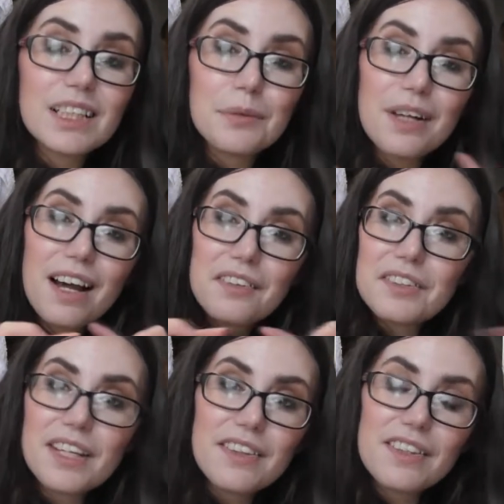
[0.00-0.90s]
I will
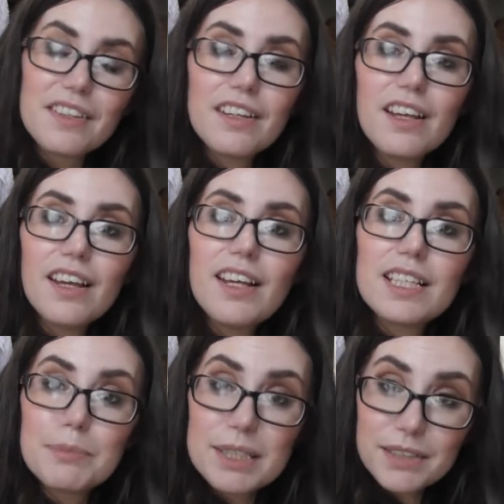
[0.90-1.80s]
annotate the
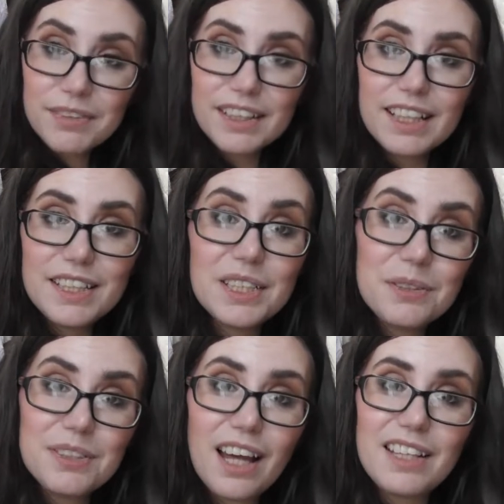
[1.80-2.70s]
specific lady
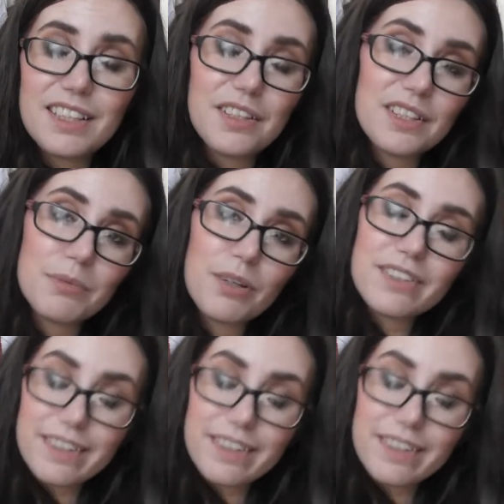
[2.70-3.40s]
whose idea this was.